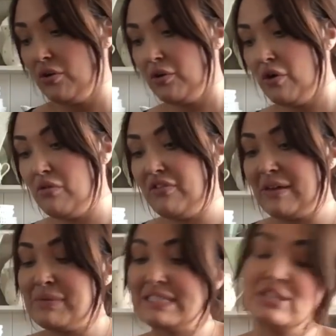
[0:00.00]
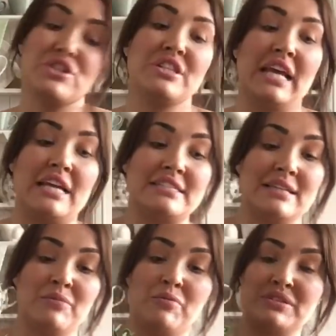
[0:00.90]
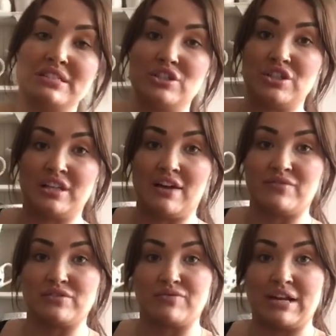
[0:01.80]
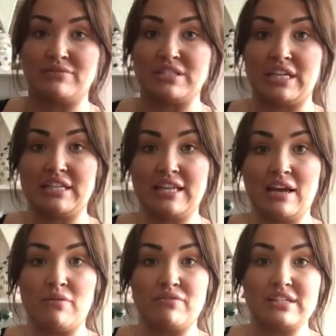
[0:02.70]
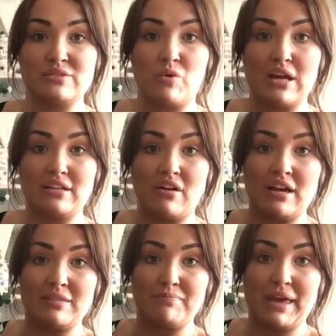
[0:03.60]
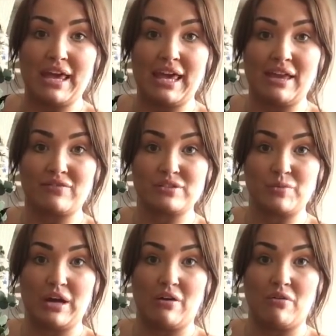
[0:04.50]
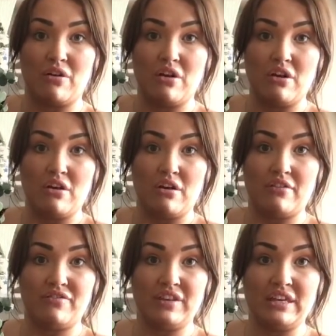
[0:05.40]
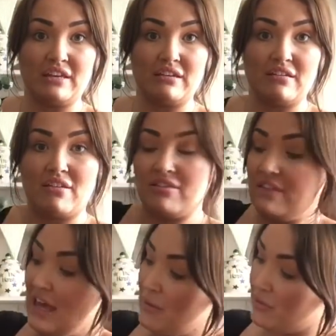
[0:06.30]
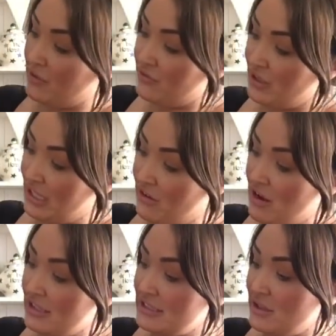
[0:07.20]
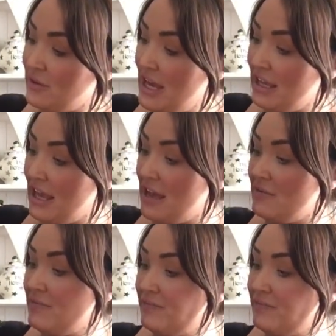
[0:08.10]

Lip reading: coral thing. Position these and then we'll position the others around it. Now there's quite kind of bare here as well. I think there would look really nice. So yet again,